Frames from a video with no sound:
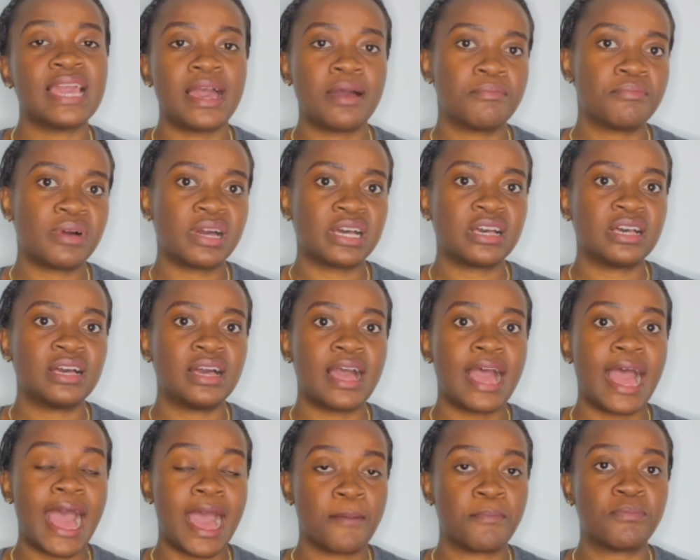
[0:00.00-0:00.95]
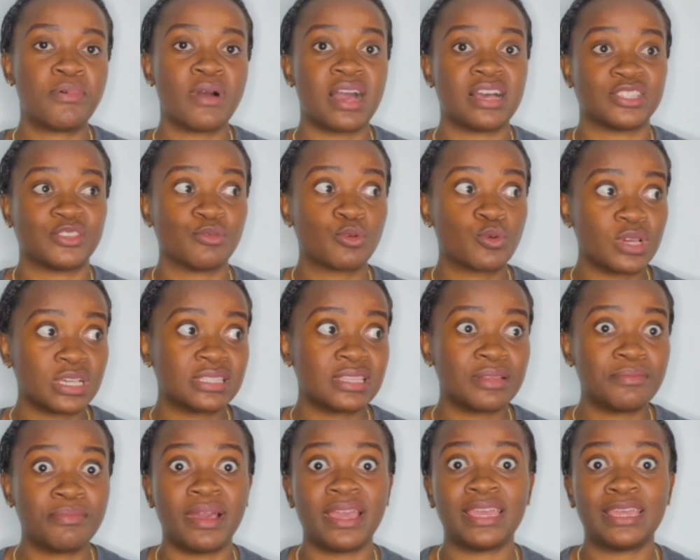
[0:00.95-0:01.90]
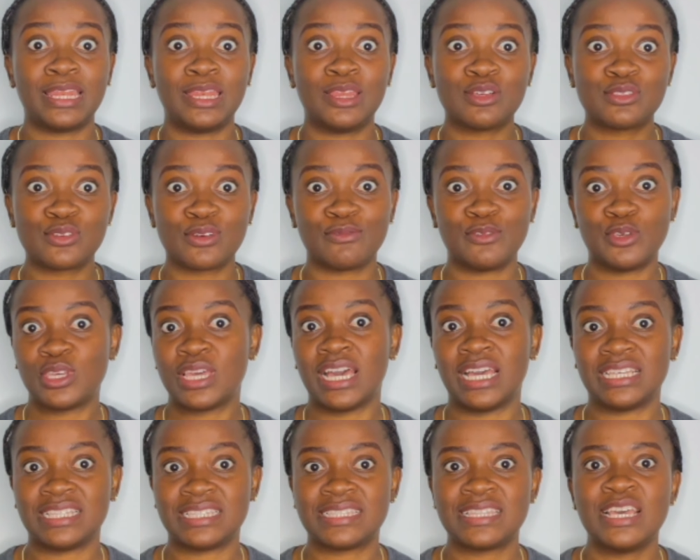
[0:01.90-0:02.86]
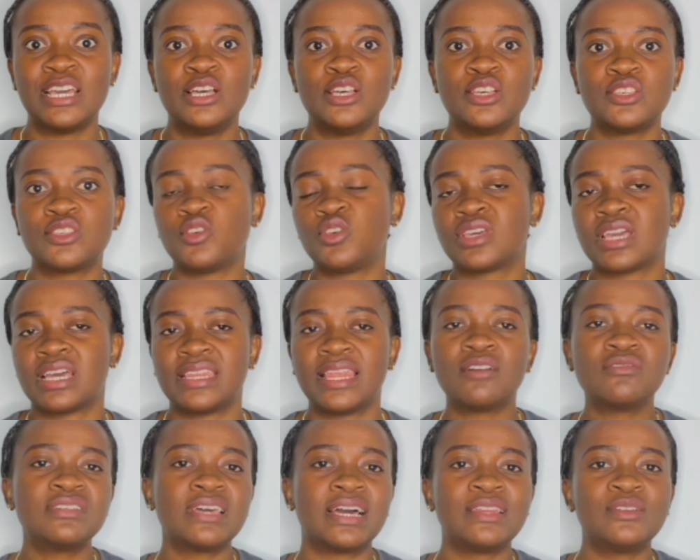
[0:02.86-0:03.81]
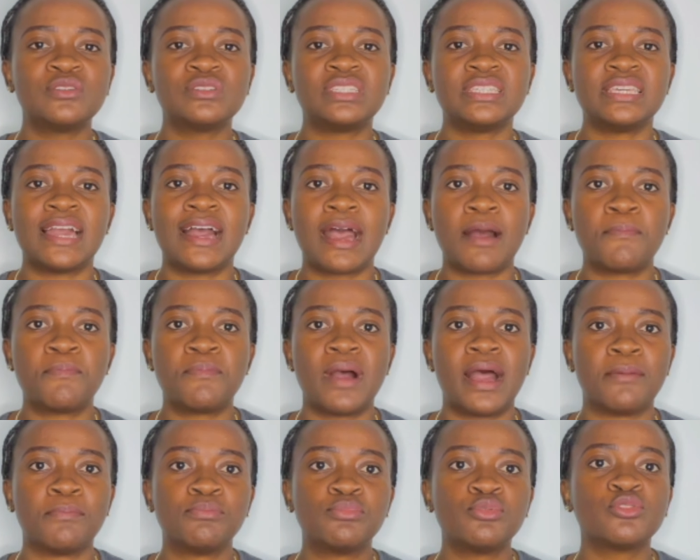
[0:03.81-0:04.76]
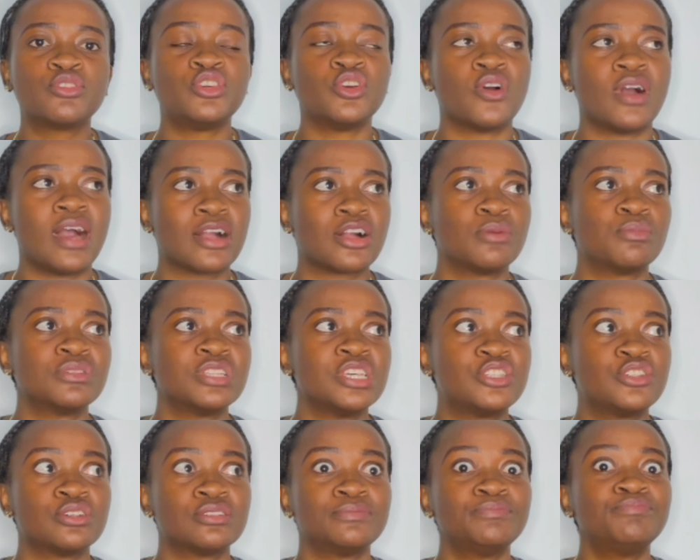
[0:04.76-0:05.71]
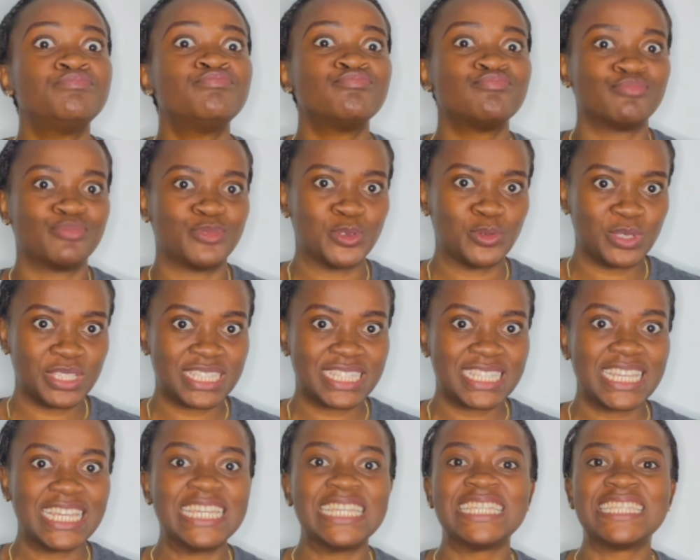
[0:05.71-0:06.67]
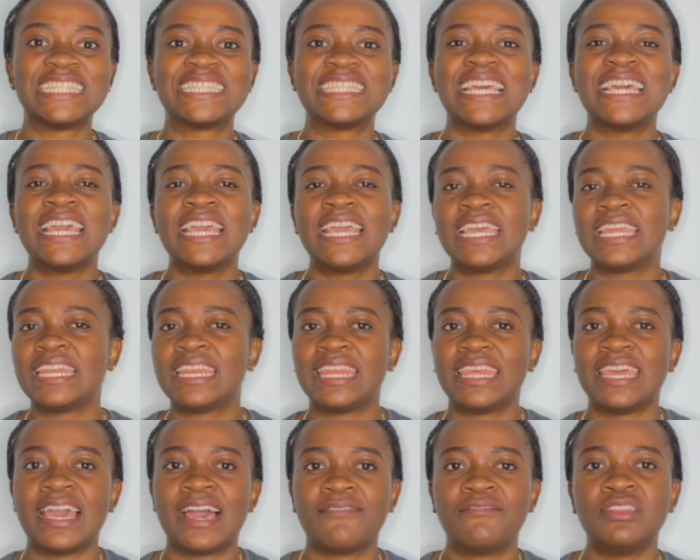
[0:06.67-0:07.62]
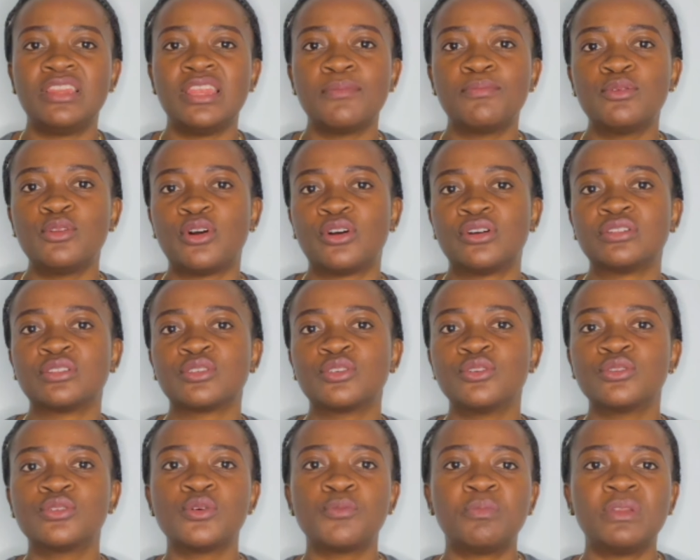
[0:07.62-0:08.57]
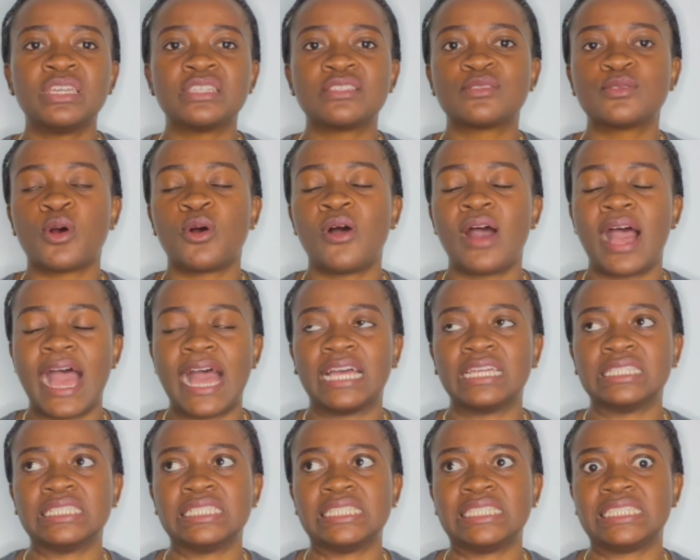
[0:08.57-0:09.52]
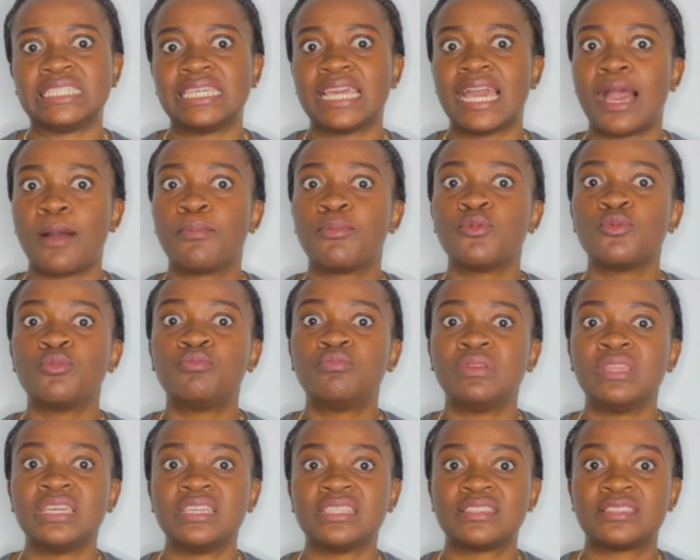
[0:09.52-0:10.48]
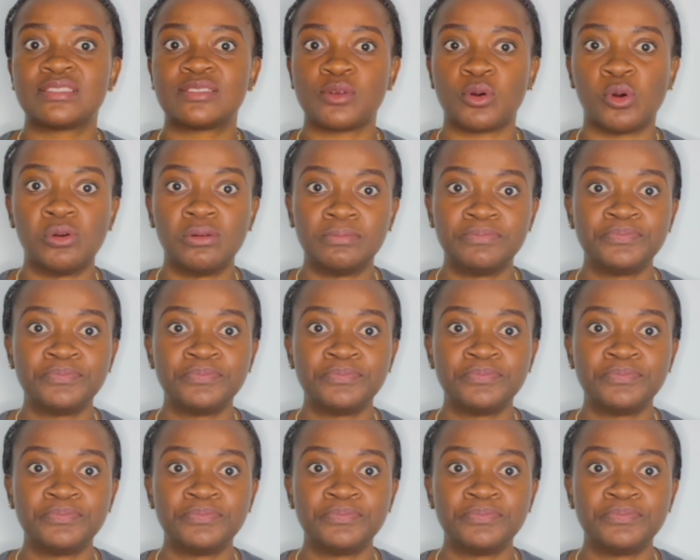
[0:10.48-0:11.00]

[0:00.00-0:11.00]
Amber app as requested by a lot of you guys. So you can now download the app and book your accommodation with ease. They are available on Google Play Store and the Apple Play Store.